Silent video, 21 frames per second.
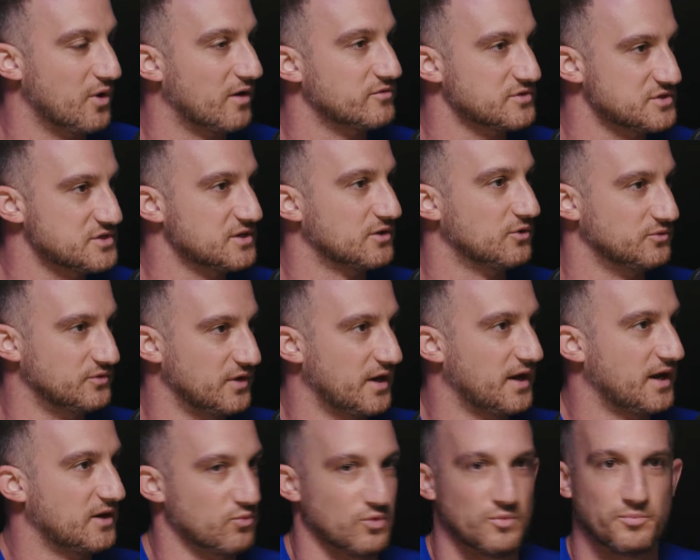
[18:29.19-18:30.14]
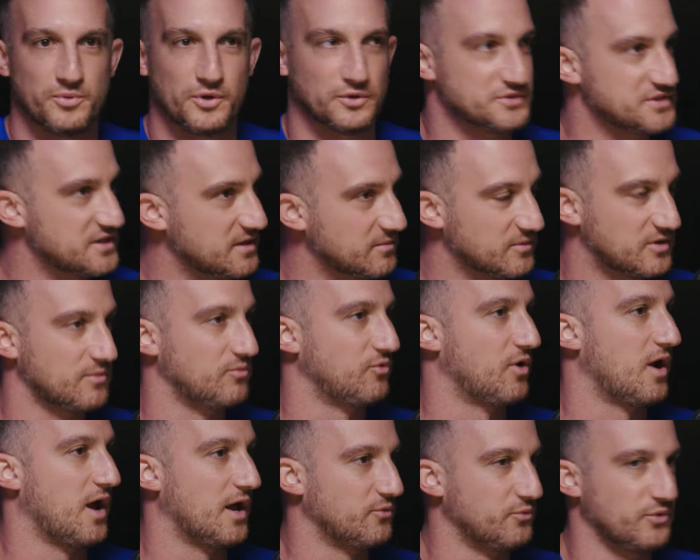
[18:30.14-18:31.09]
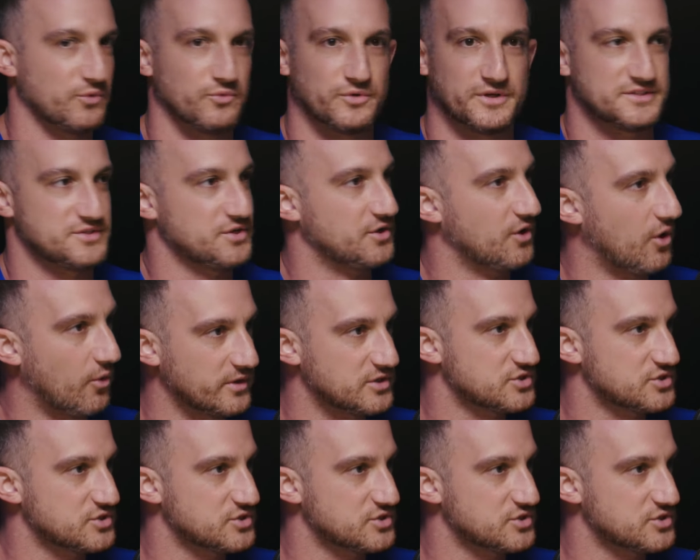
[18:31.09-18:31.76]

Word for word: every single day and we'll build team camaraderie we'll get to know